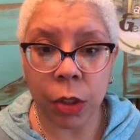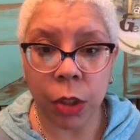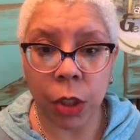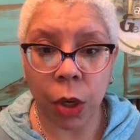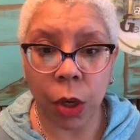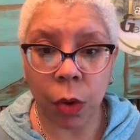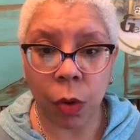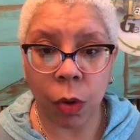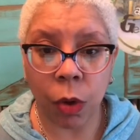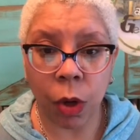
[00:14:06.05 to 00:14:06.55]

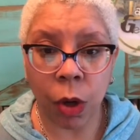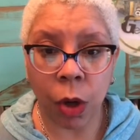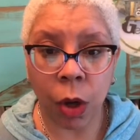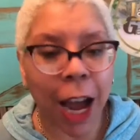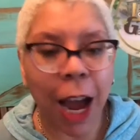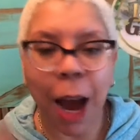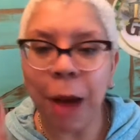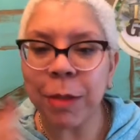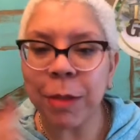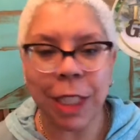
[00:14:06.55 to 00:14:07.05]
So
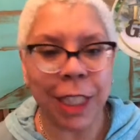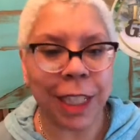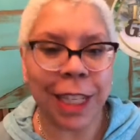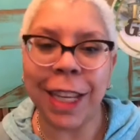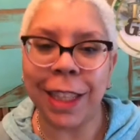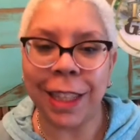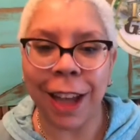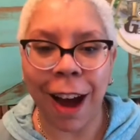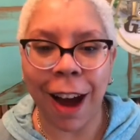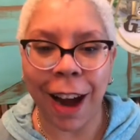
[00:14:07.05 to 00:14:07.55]
I'm just
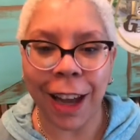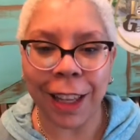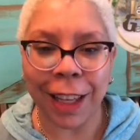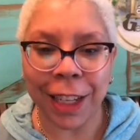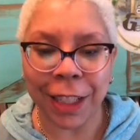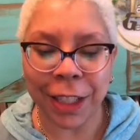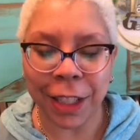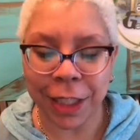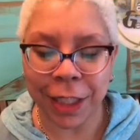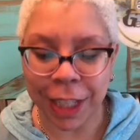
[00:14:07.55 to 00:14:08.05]
hitting the
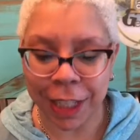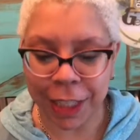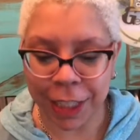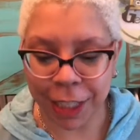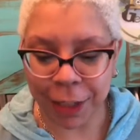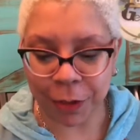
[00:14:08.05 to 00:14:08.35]
highlights on this.